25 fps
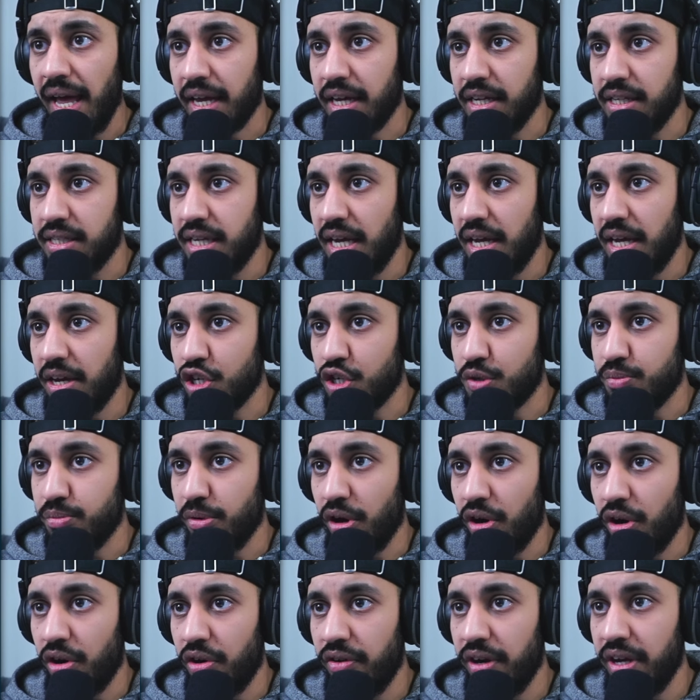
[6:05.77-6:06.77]
Container
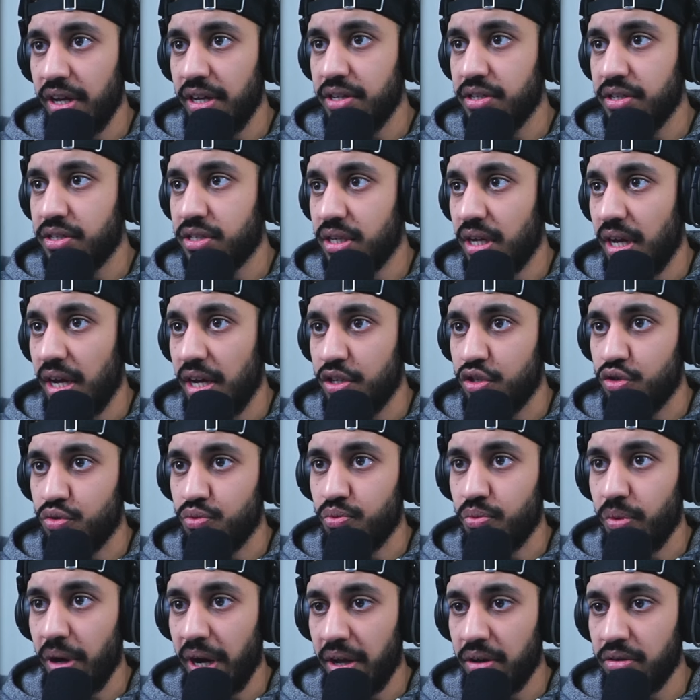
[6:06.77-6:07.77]
spawn rates as
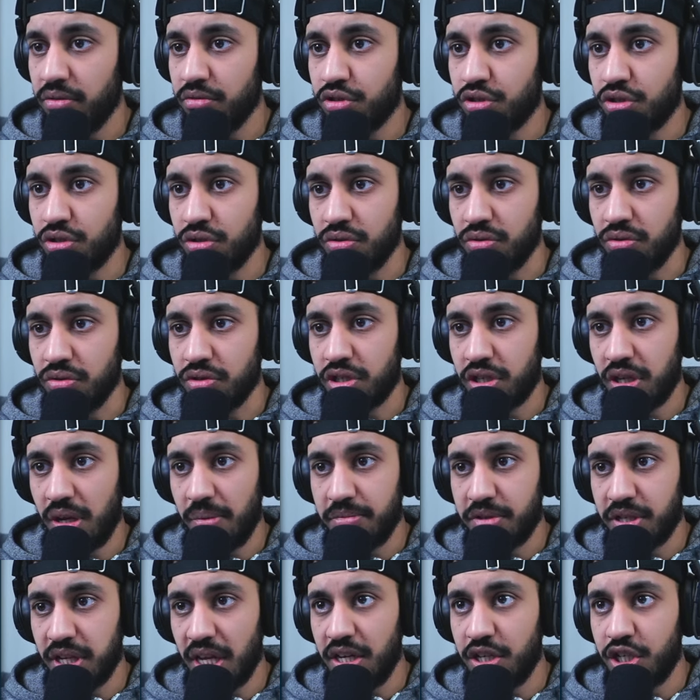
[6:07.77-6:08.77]
well, so
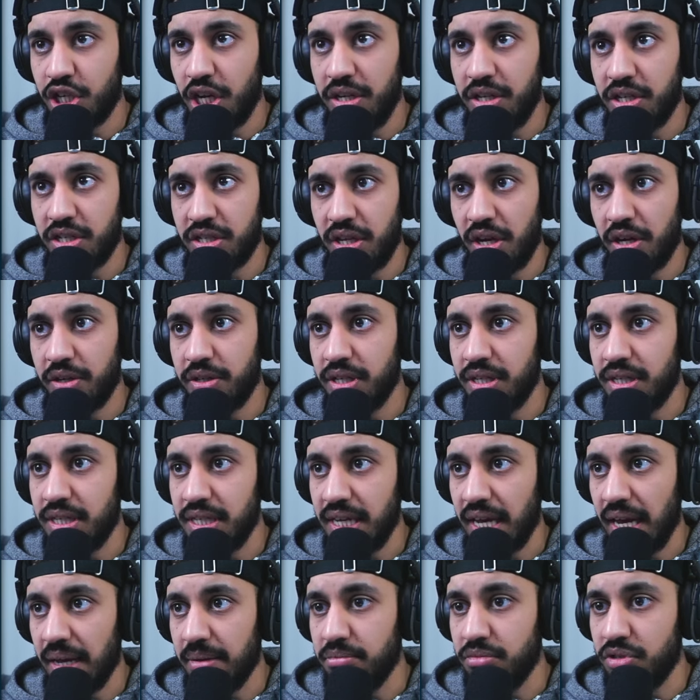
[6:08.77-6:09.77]
some slight changes there to
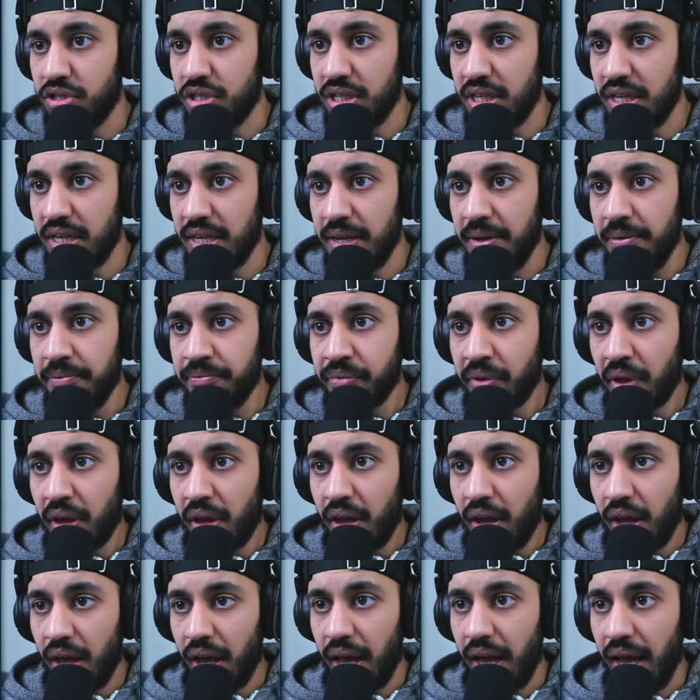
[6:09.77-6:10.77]
DMZ.
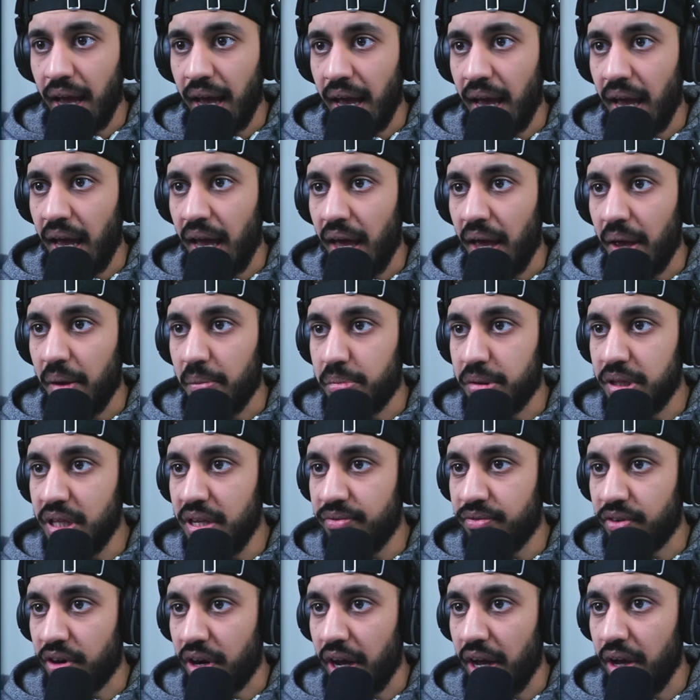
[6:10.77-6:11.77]
Plea
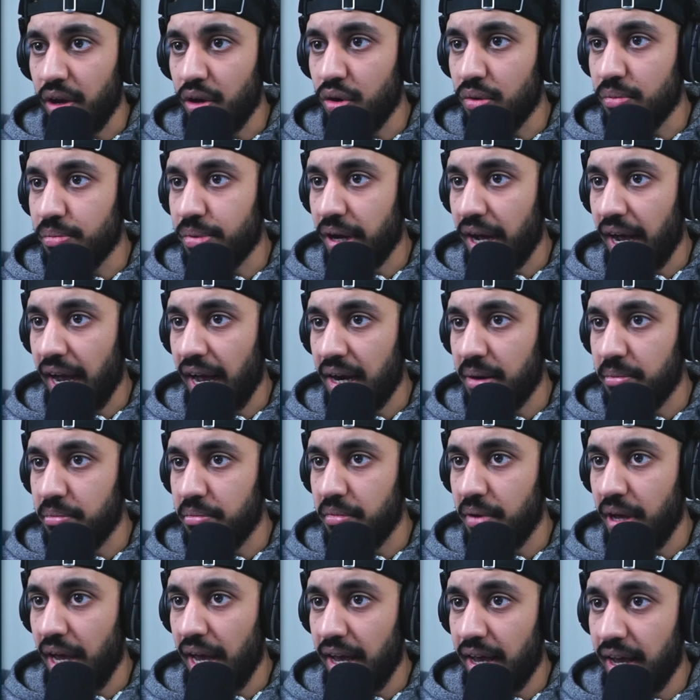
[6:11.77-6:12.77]
for help, and
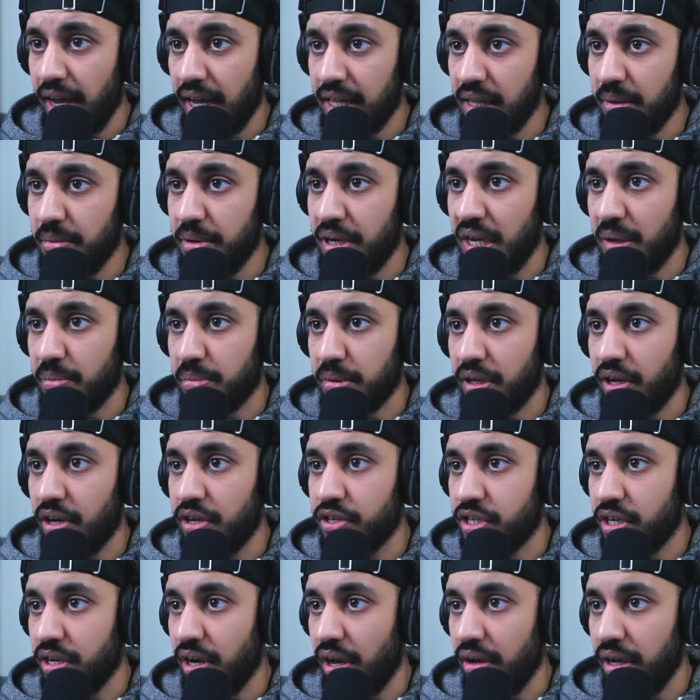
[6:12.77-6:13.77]
eliminated
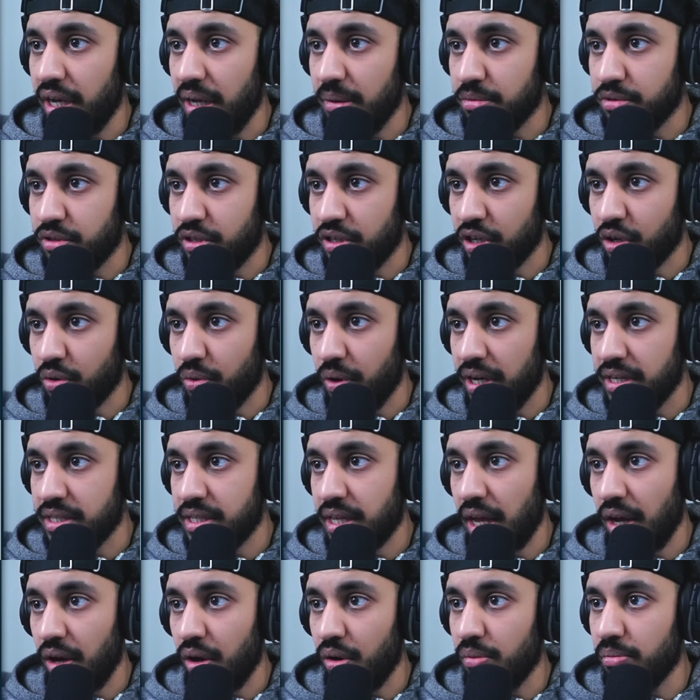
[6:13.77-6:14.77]
players are now able to request
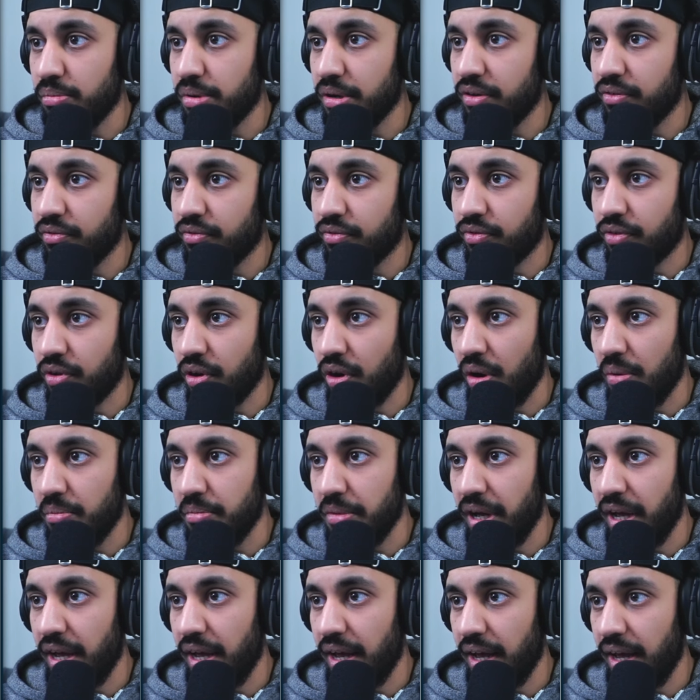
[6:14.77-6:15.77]
help from
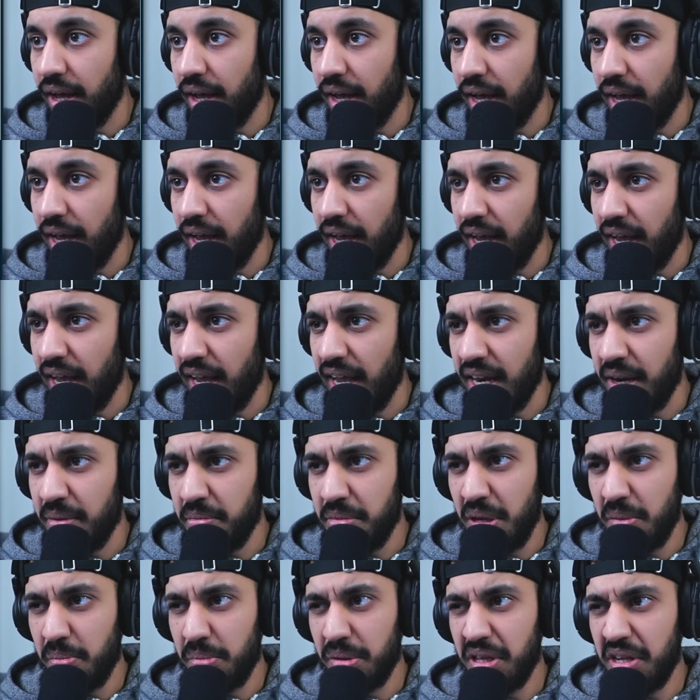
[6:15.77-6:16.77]

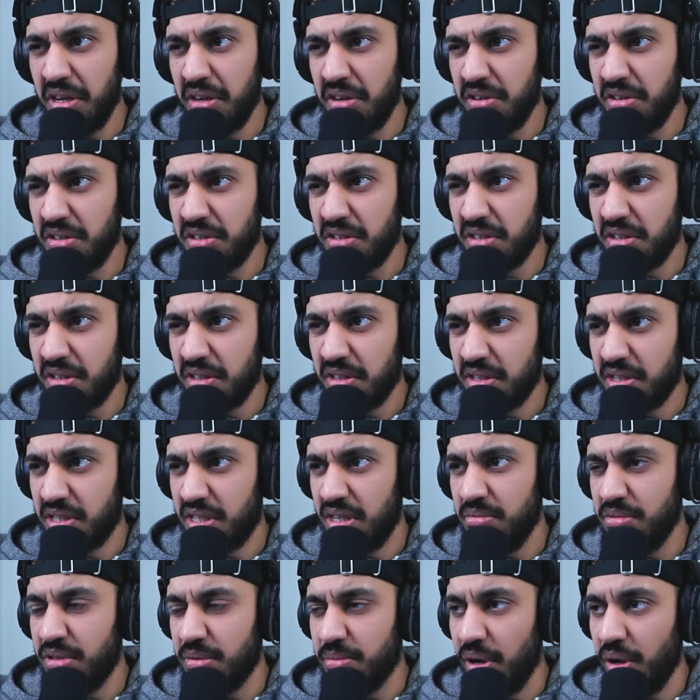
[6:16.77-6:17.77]
enemy players.
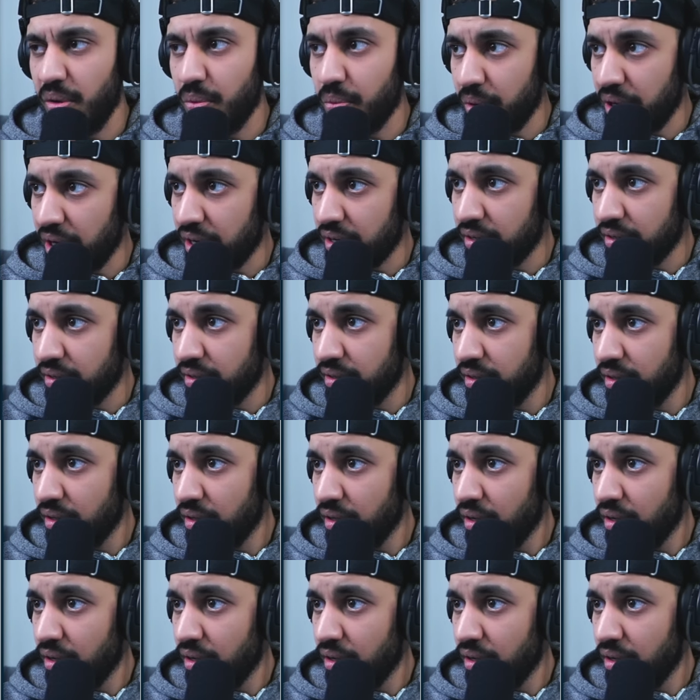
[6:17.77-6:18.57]
Seems a bit weird.